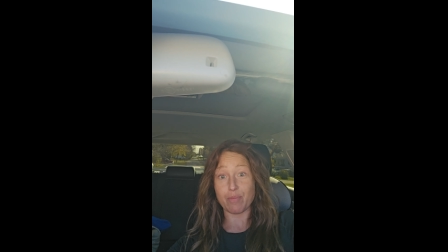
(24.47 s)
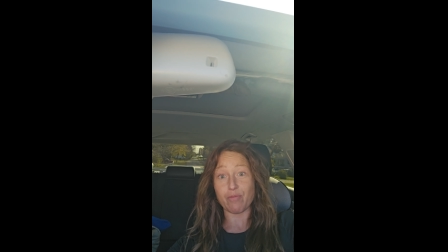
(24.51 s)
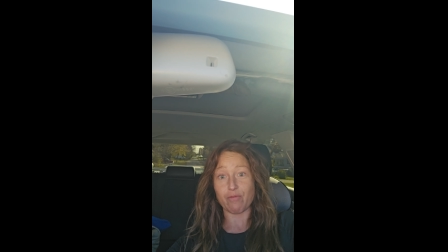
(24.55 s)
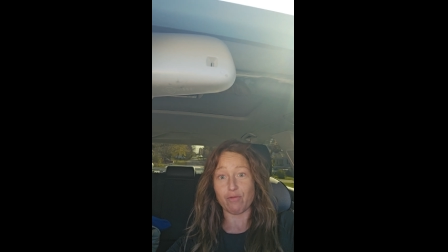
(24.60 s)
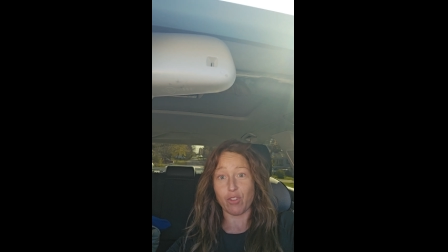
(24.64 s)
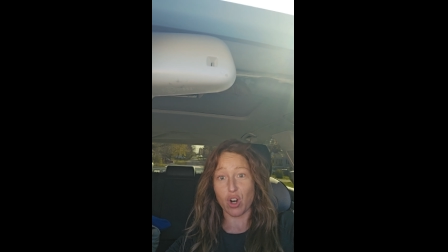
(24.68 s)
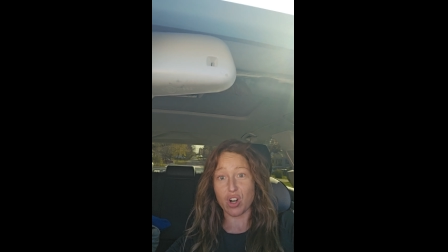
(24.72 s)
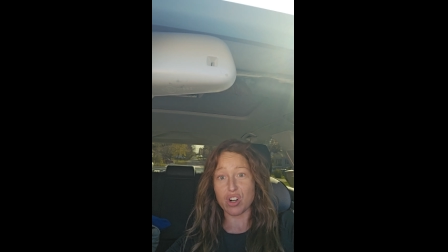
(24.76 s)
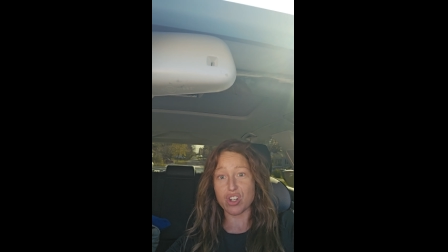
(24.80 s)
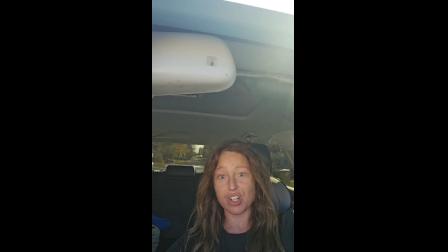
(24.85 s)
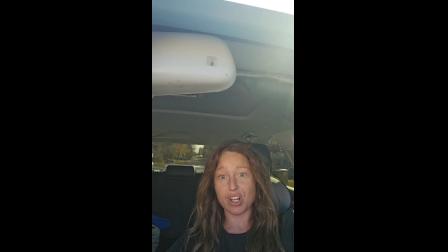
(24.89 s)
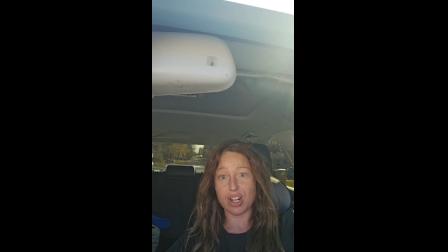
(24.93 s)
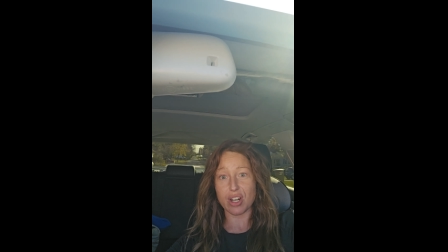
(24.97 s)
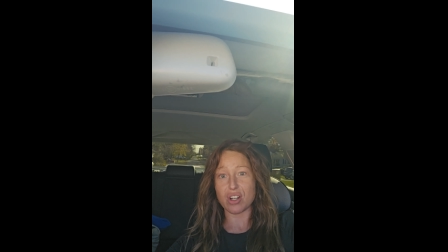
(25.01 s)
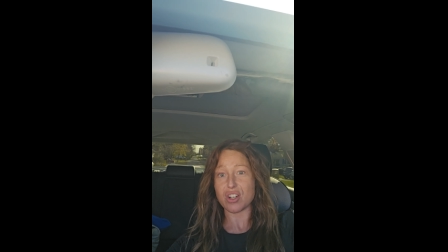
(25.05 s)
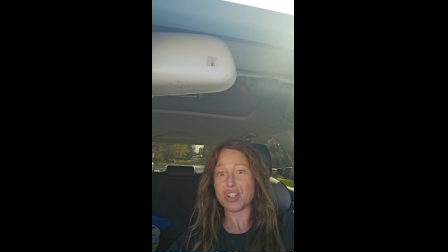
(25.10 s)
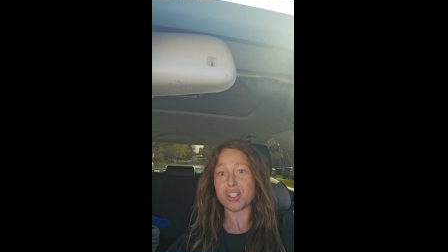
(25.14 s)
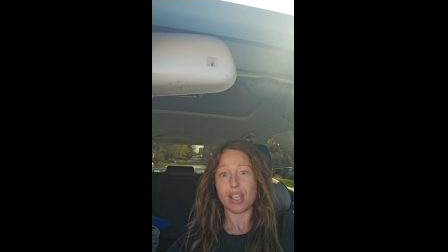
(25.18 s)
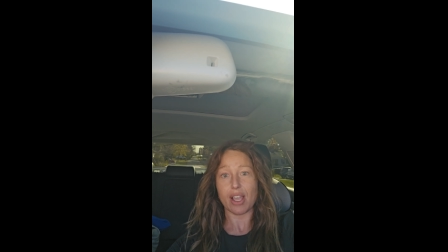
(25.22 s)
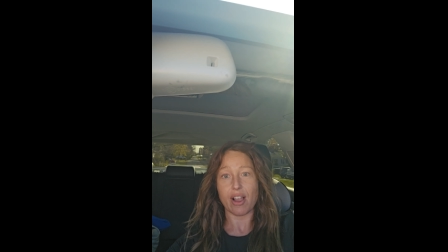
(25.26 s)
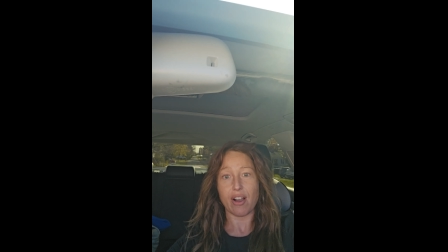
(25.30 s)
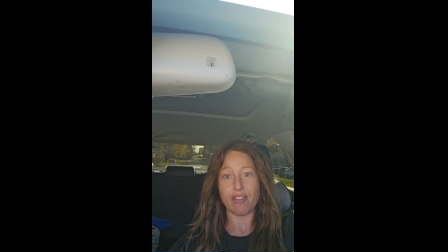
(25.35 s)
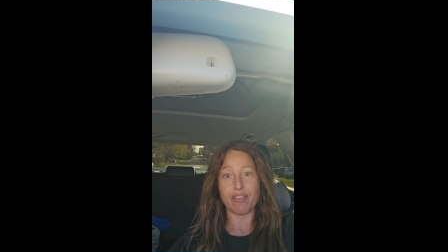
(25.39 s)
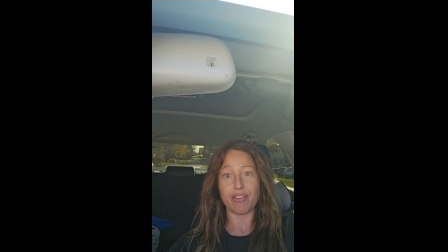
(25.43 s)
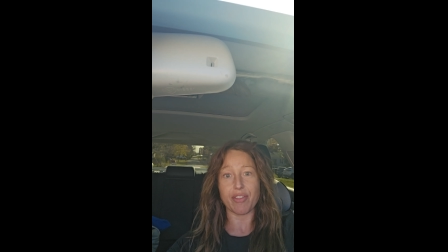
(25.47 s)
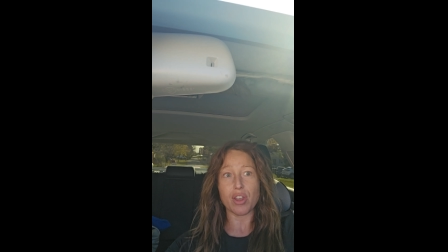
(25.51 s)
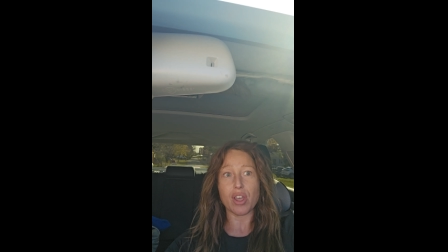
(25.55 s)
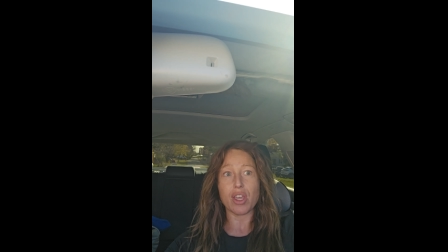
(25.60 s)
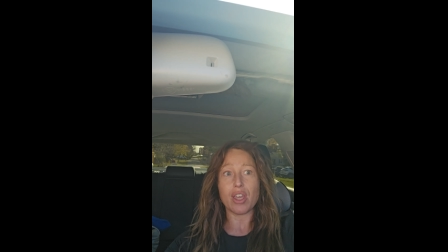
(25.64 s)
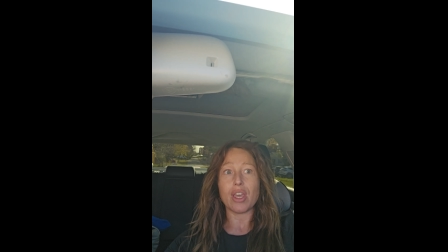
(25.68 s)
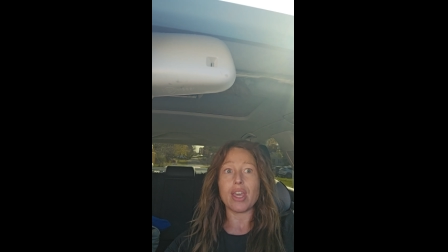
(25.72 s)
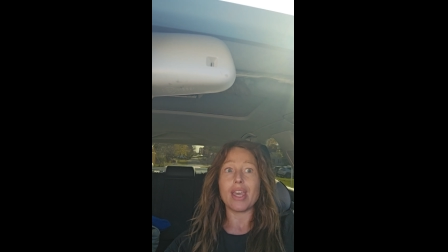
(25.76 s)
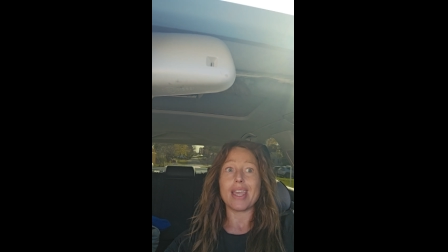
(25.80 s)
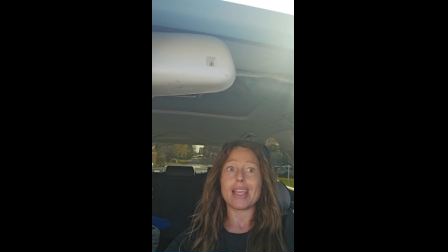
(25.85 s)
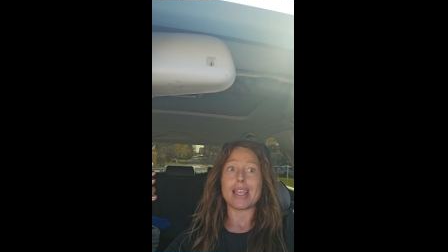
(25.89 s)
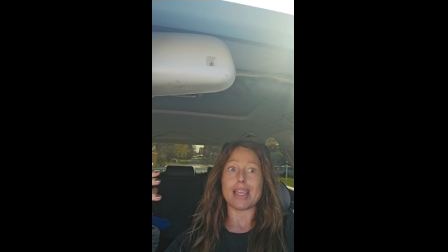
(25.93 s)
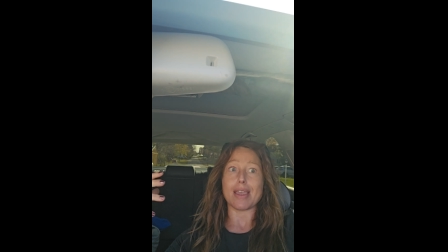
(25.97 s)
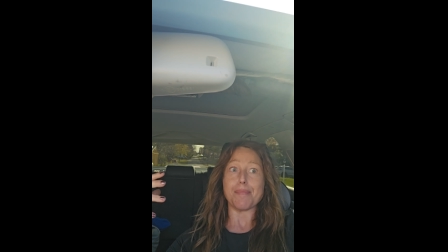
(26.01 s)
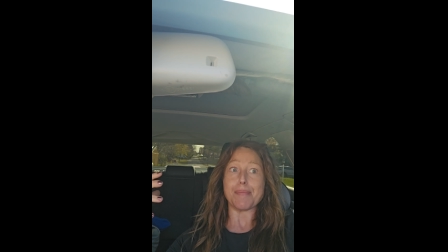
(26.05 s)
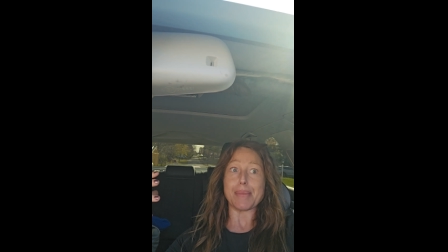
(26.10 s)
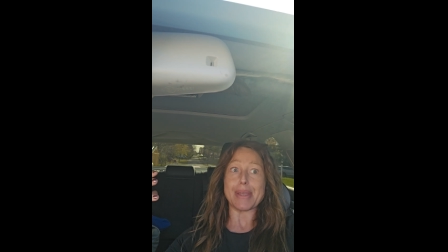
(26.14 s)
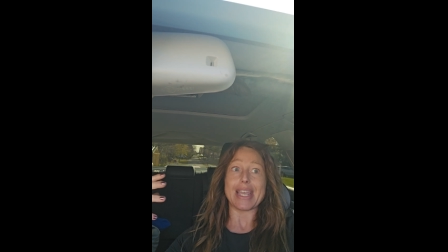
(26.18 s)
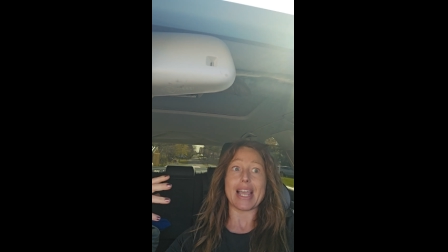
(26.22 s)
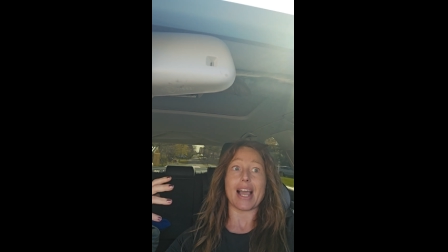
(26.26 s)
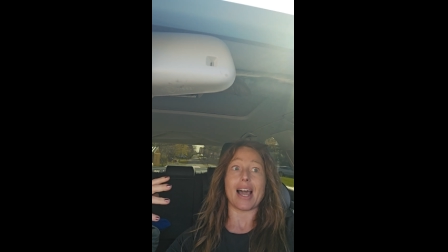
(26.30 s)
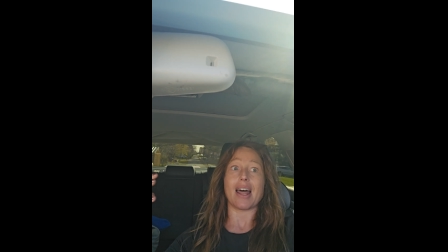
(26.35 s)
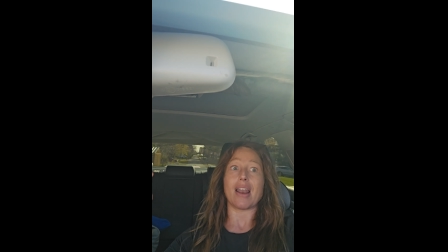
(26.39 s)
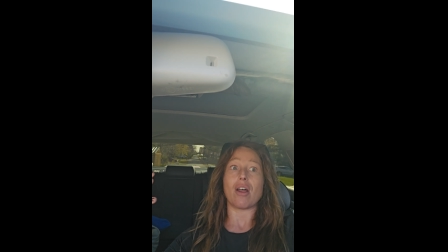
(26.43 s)
version of yourself can
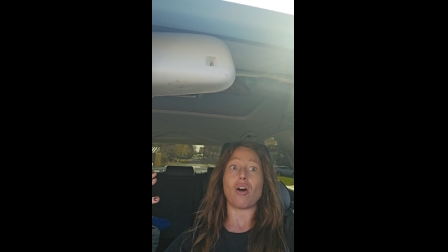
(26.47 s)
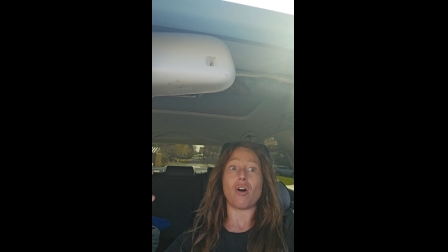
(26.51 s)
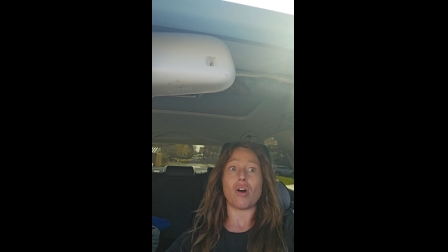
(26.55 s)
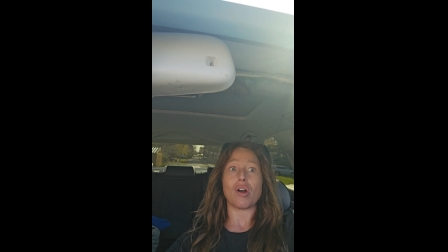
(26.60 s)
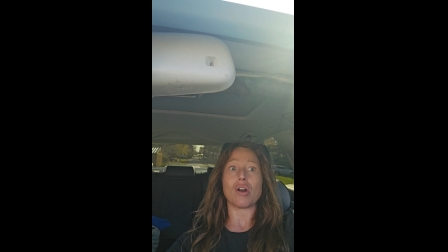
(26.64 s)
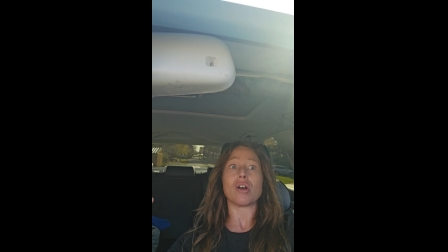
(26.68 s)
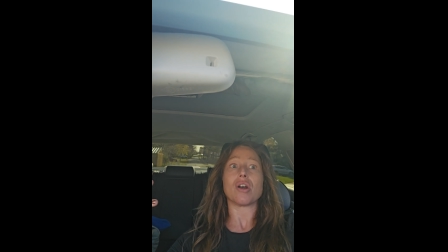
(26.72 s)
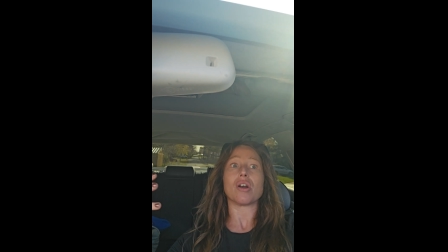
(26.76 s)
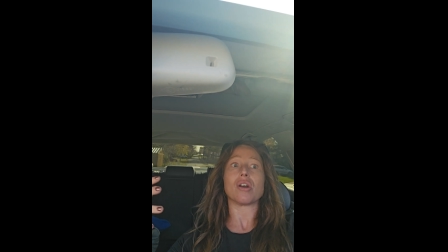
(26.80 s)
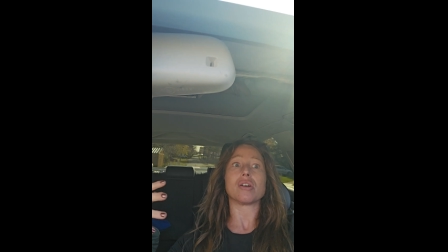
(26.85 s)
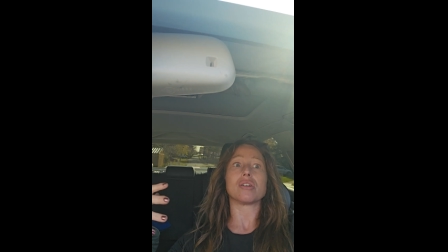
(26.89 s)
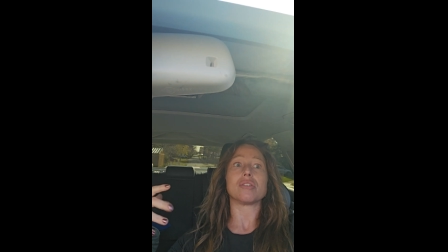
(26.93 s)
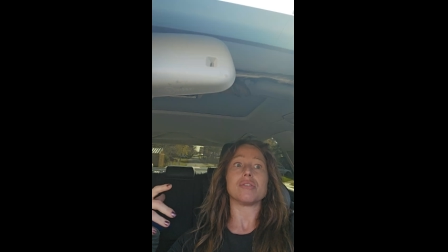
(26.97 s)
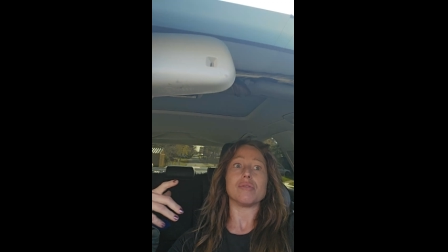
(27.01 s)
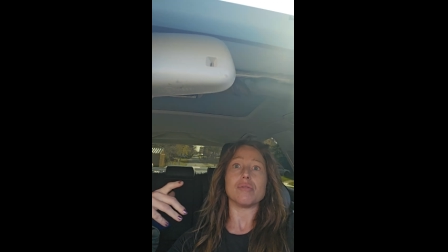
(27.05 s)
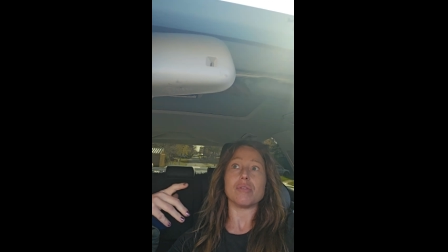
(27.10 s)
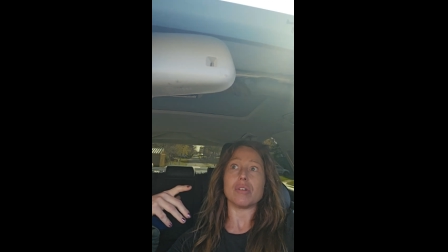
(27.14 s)
be kind of hard,